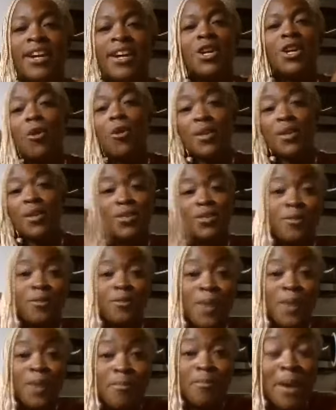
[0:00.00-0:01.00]
going through
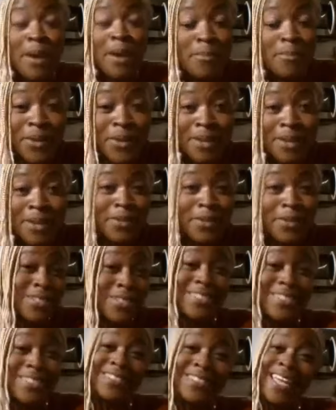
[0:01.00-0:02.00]
my memory,
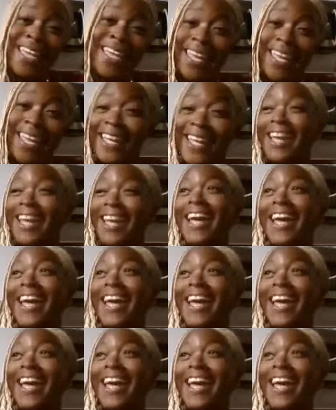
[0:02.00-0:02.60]
which is like,